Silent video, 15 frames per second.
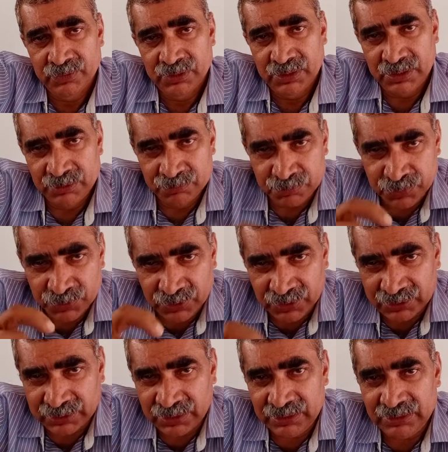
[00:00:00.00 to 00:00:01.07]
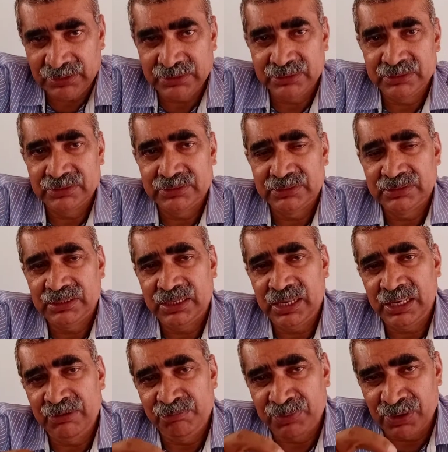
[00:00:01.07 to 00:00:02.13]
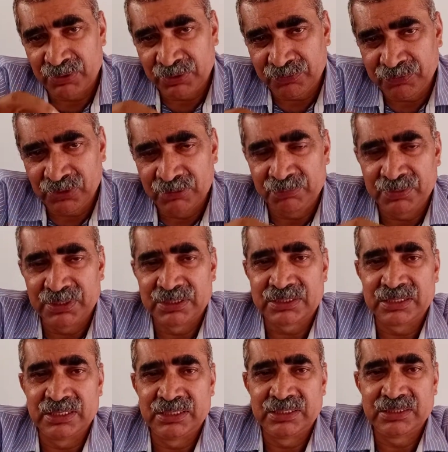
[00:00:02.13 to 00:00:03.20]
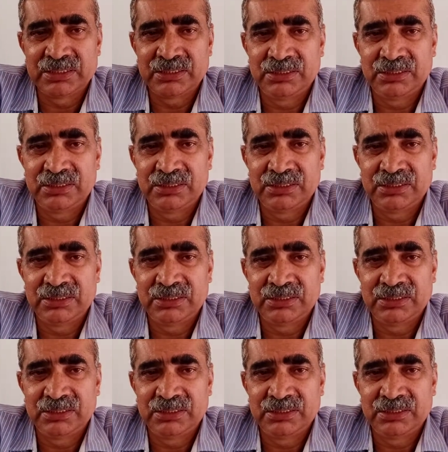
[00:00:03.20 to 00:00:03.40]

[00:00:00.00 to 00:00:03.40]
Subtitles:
Important and powerful persons